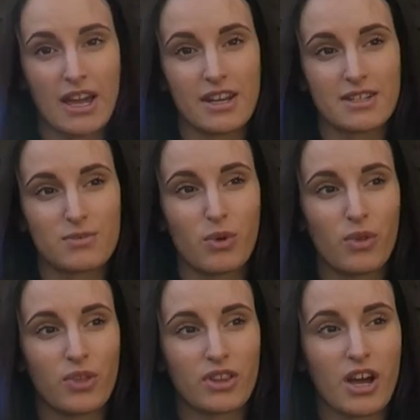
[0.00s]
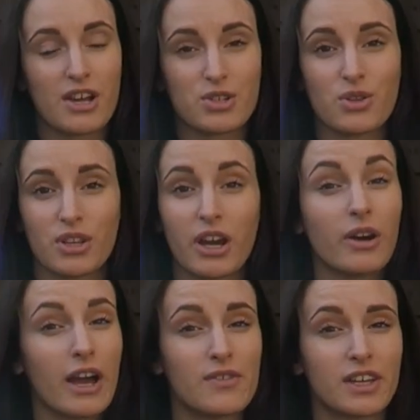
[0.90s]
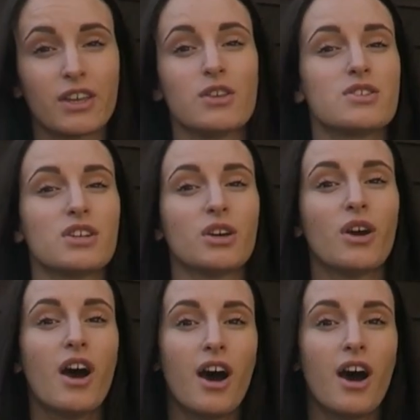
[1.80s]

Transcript: and it's one thing that I don't think I'll ever get used to.